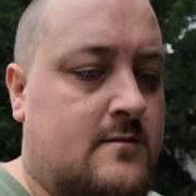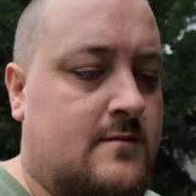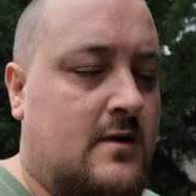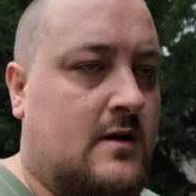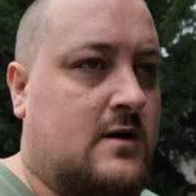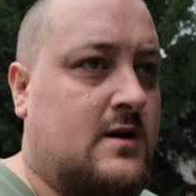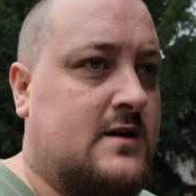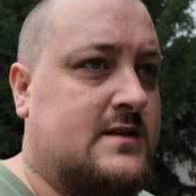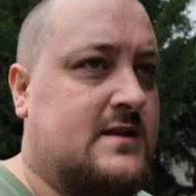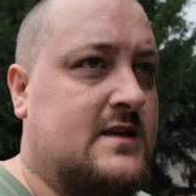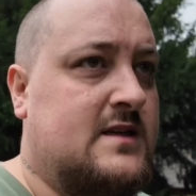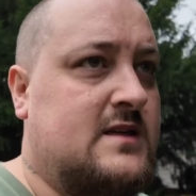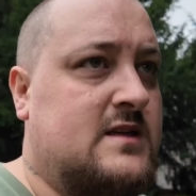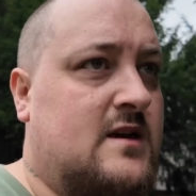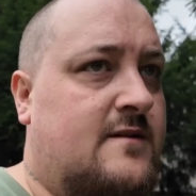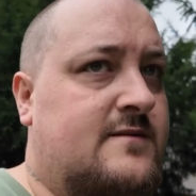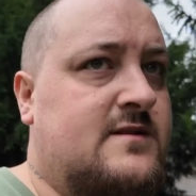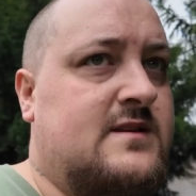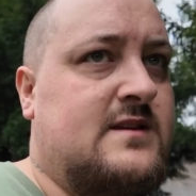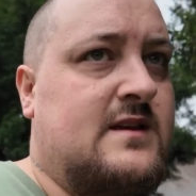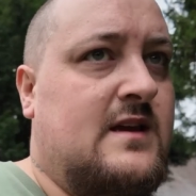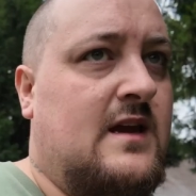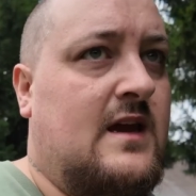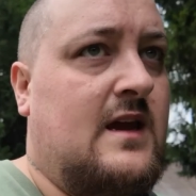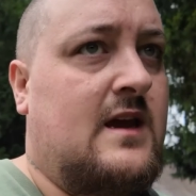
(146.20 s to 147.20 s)
Because this is
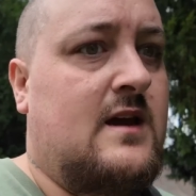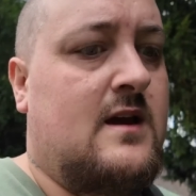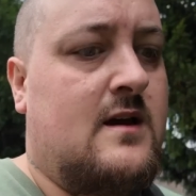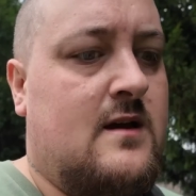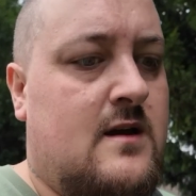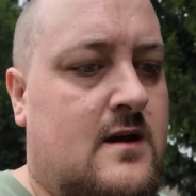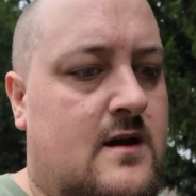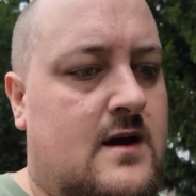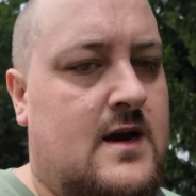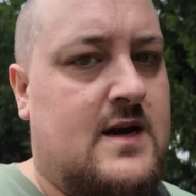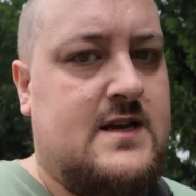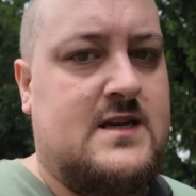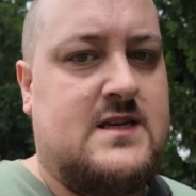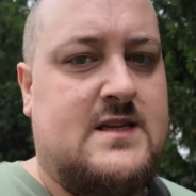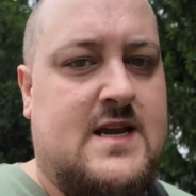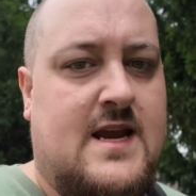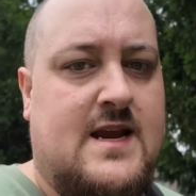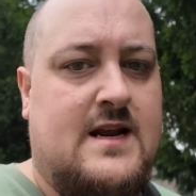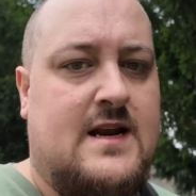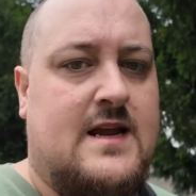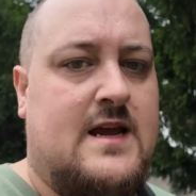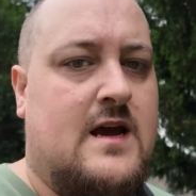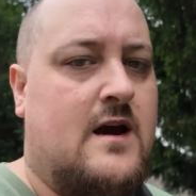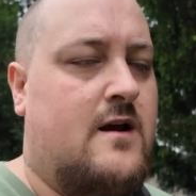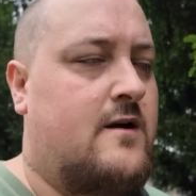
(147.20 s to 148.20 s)
obviously a
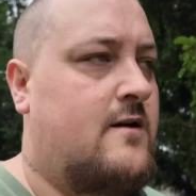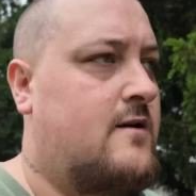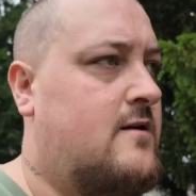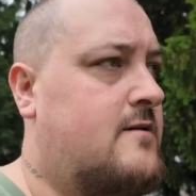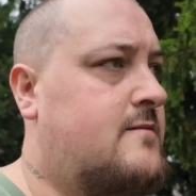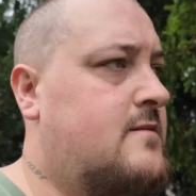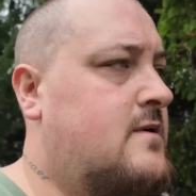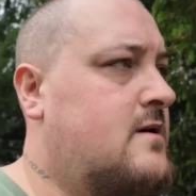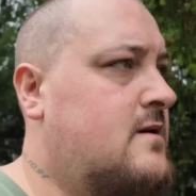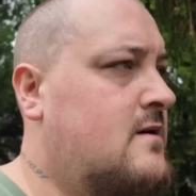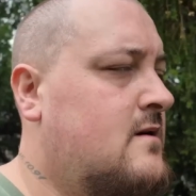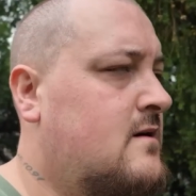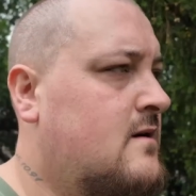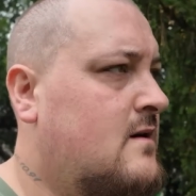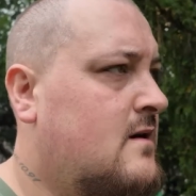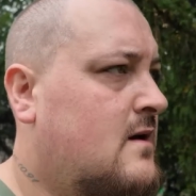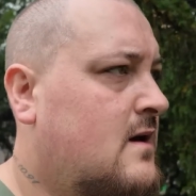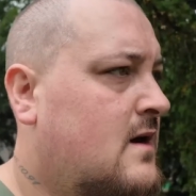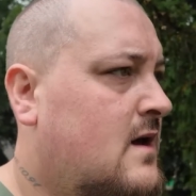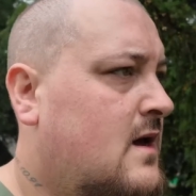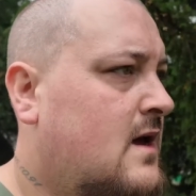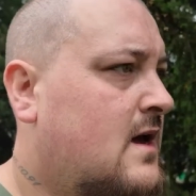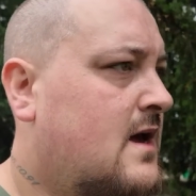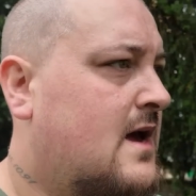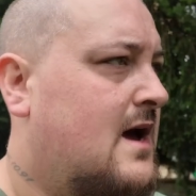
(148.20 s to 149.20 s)
stately home,
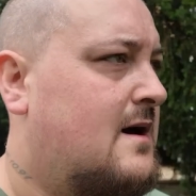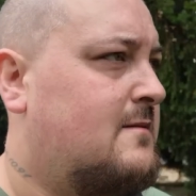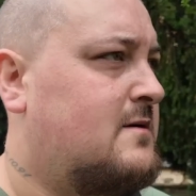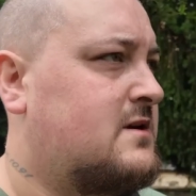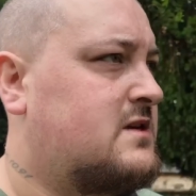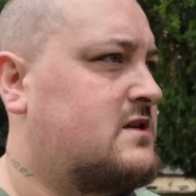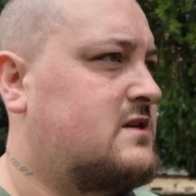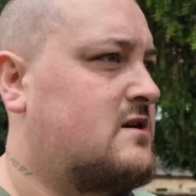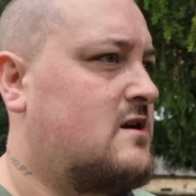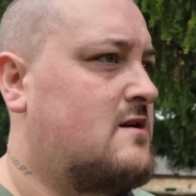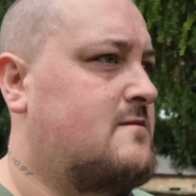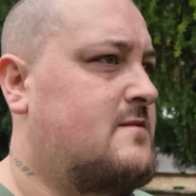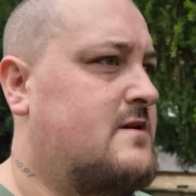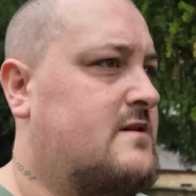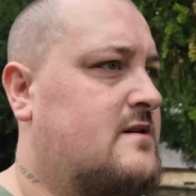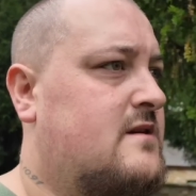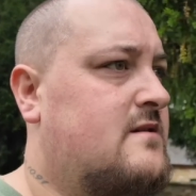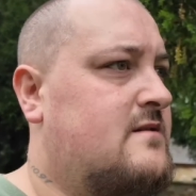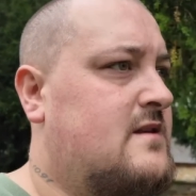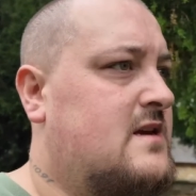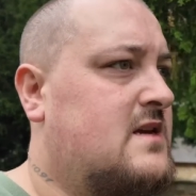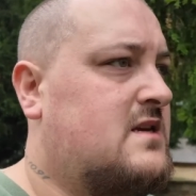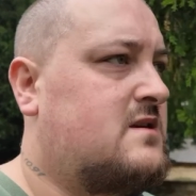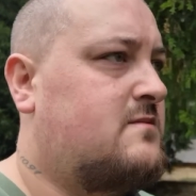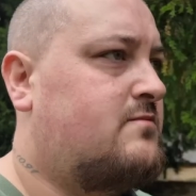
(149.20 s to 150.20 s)
I'm assuming
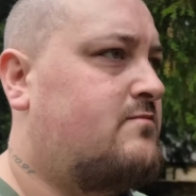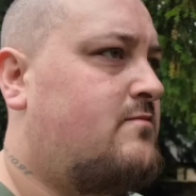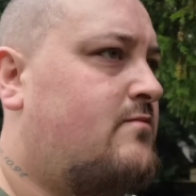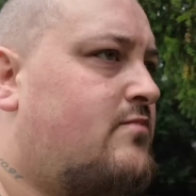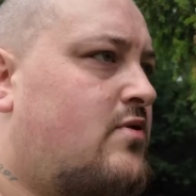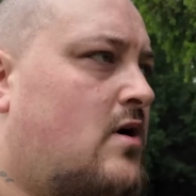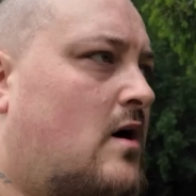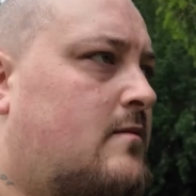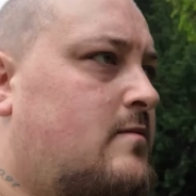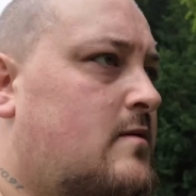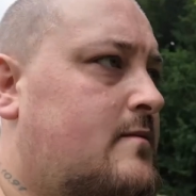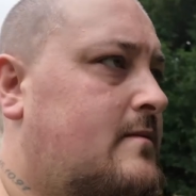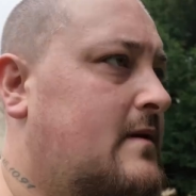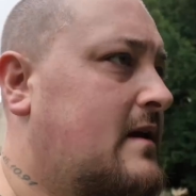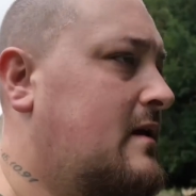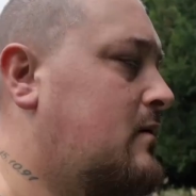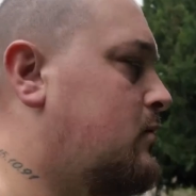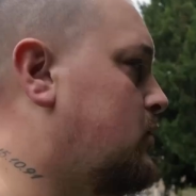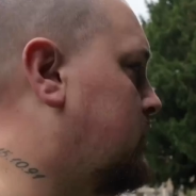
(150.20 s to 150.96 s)
that this probably